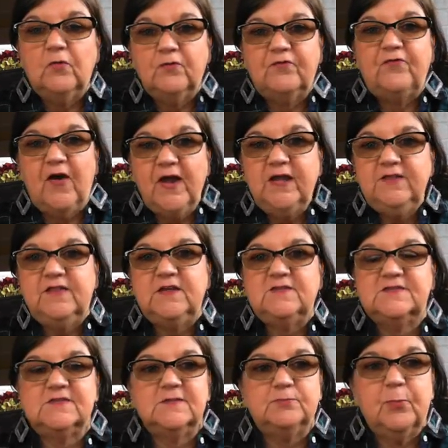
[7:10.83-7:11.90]
find
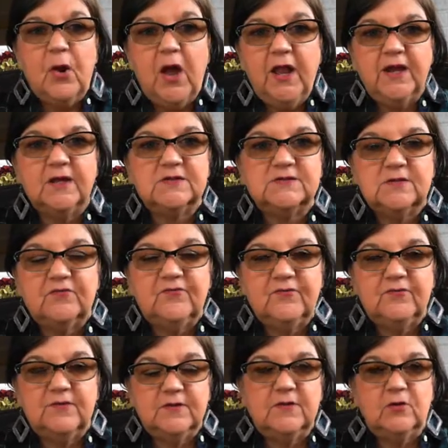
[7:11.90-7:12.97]
these products,
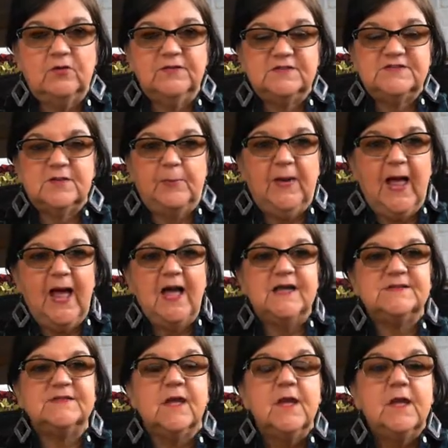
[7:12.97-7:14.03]
these
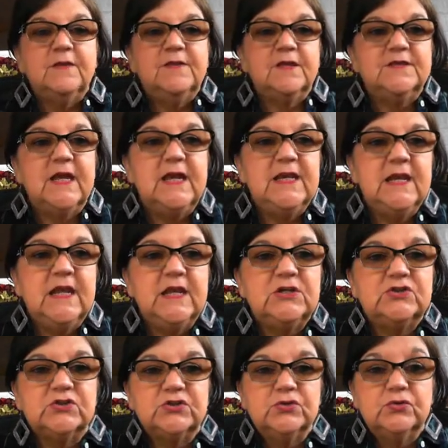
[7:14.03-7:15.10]
supplies that they
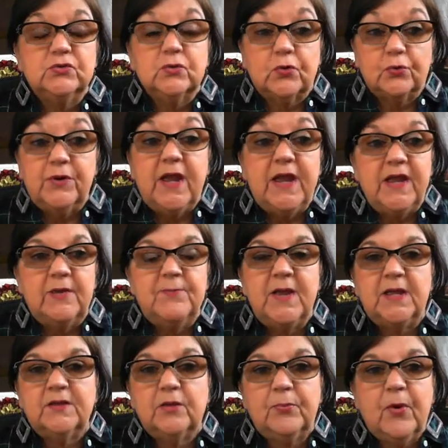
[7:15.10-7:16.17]
need to create and
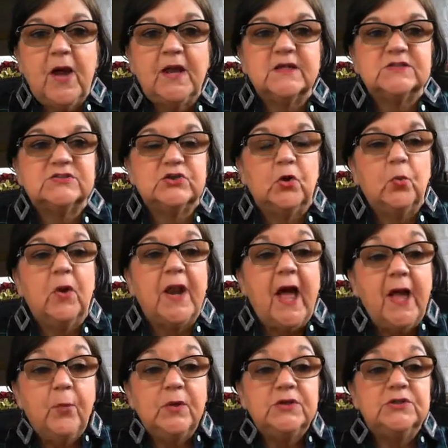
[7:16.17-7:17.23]
make their products. So what
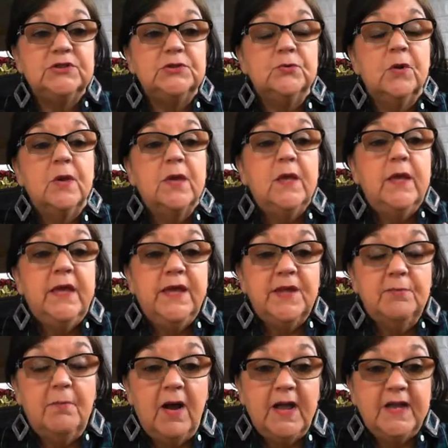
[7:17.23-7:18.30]
I would do,
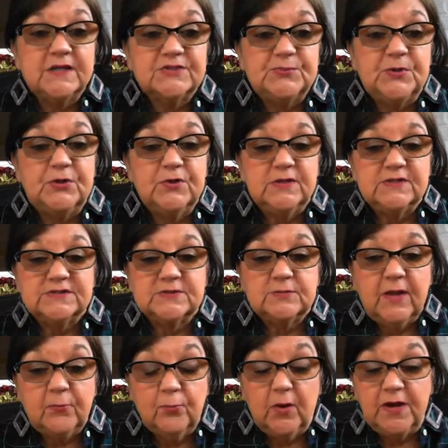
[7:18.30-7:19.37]
in my experience
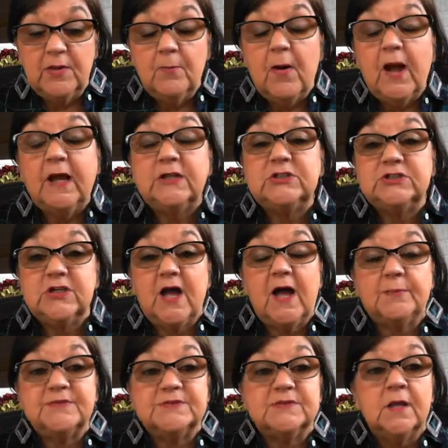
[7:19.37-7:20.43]
running my
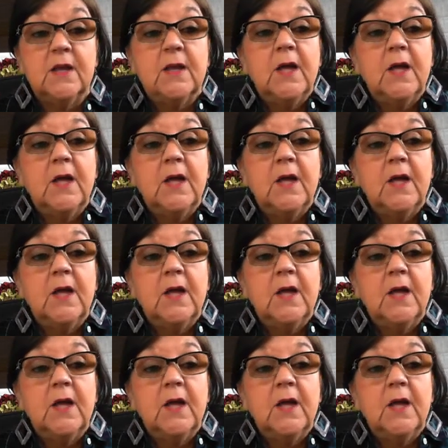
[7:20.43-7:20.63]
shops,